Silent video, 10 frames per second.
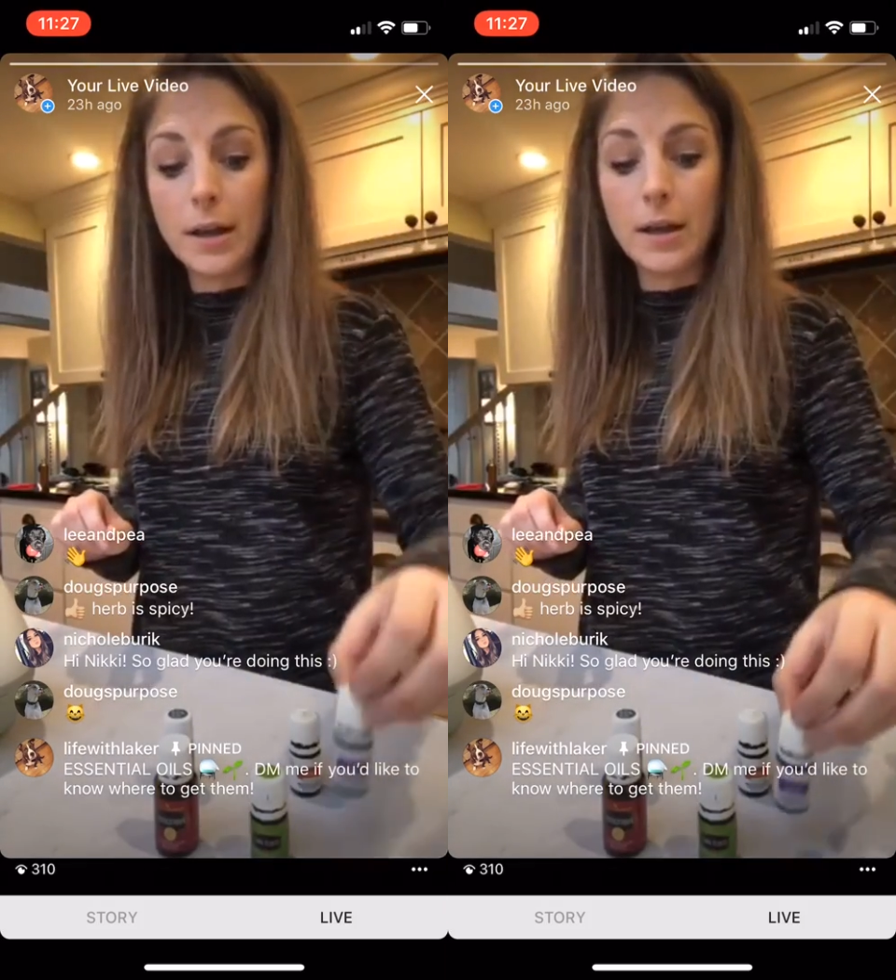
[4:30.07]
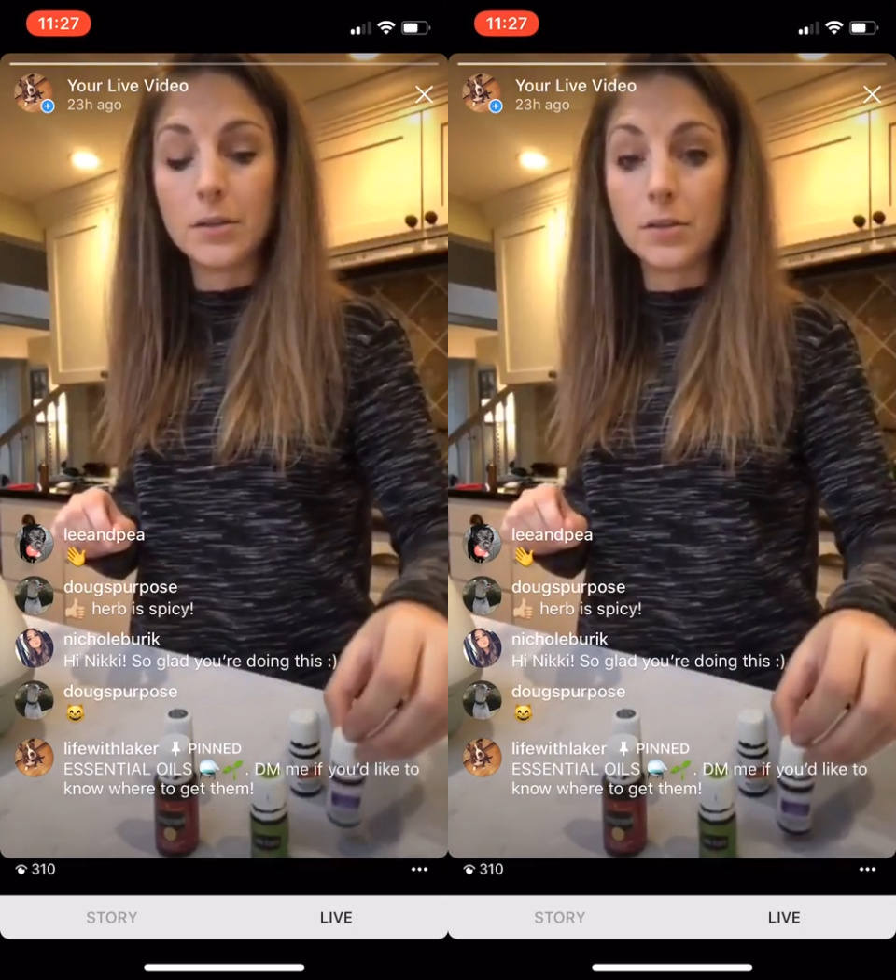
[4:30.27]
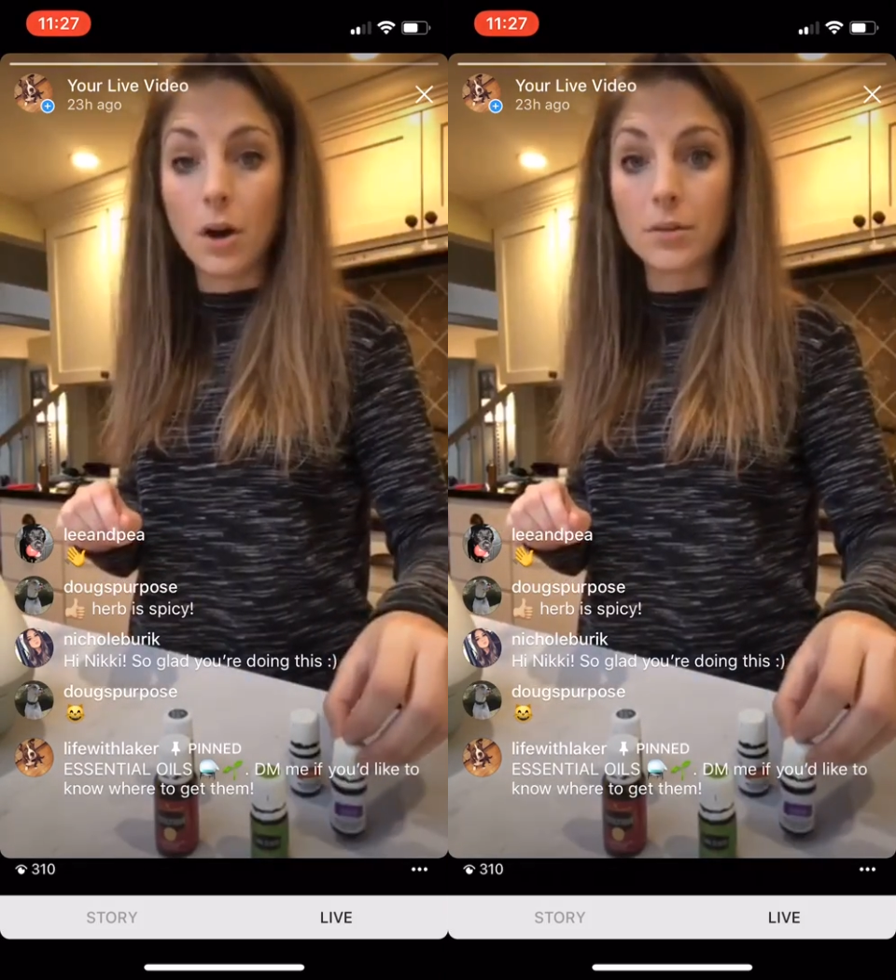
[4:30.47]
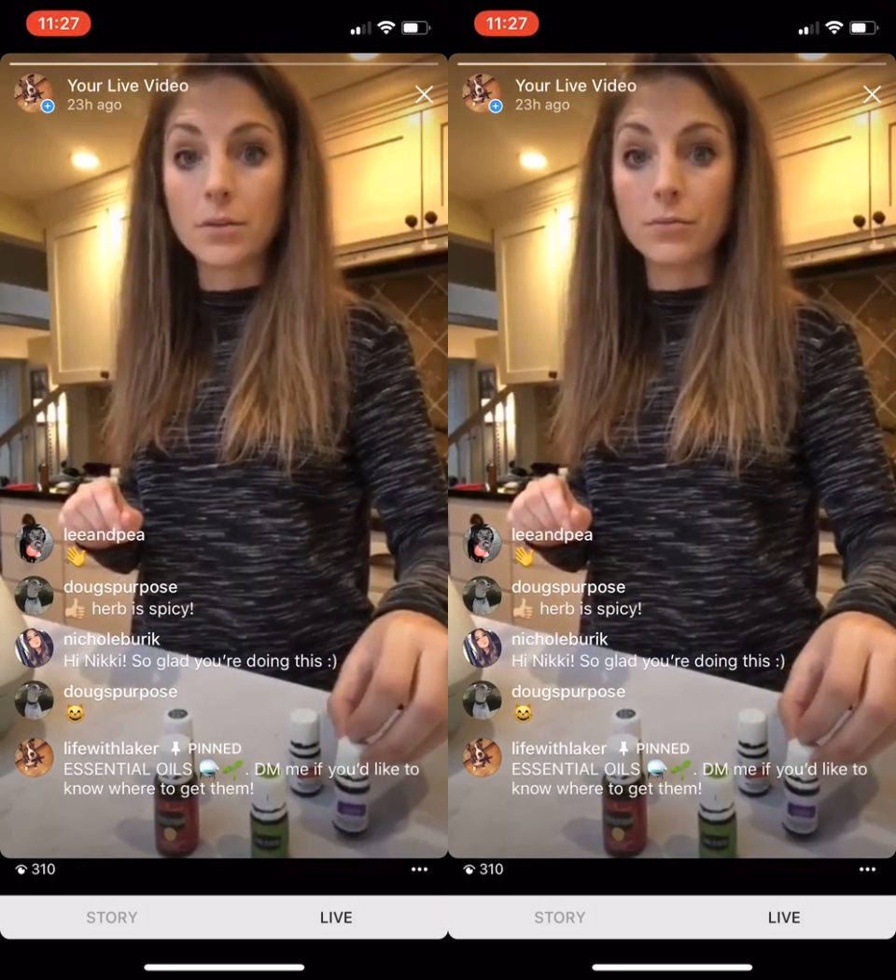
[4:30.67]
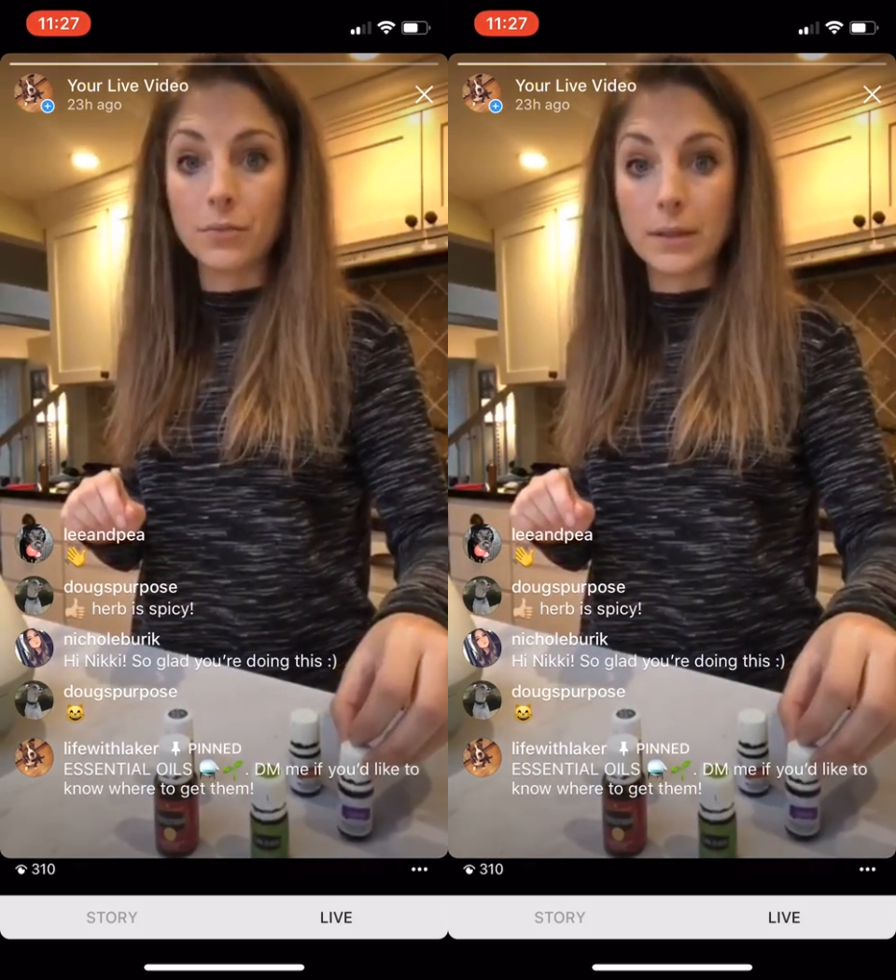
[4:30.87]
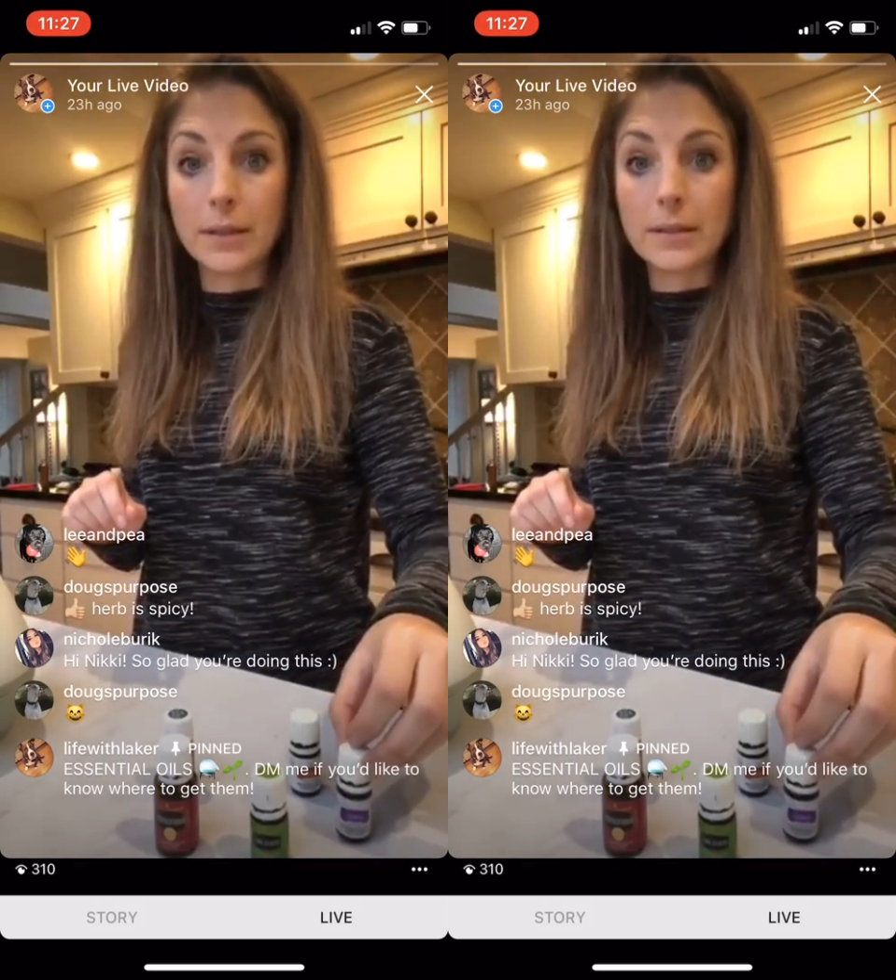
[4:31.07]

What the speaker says: and dogs are really